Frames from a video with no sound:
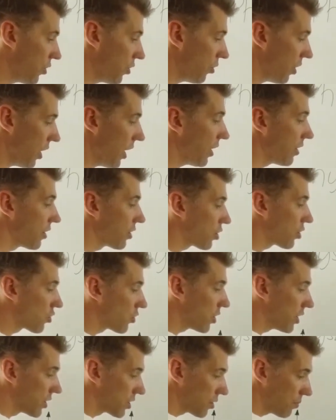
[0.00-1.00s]
you
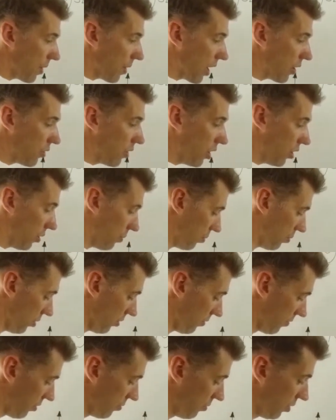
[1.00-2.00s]
increase the power output
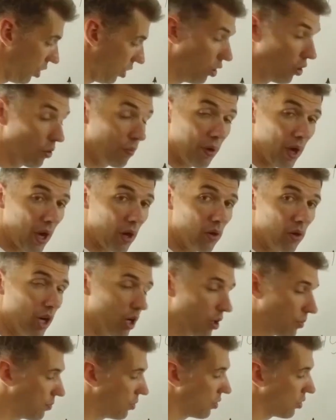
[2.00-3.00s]
from a low power
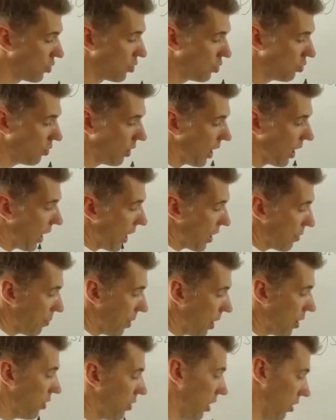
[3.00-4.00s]
output to a high
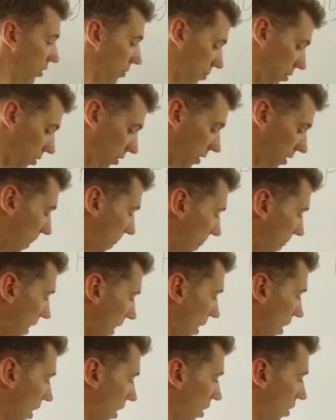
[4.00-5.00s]
power output,
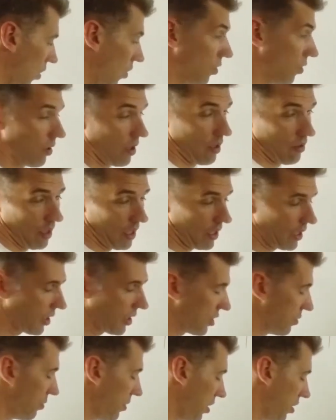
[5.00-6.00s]
or a
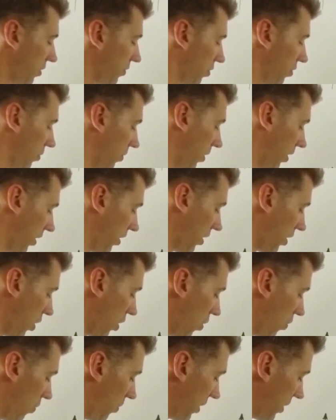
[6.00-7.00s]
running speed if you want,
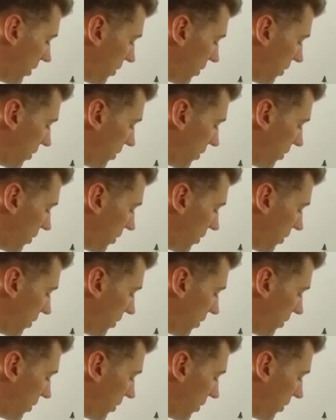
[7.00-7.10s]
what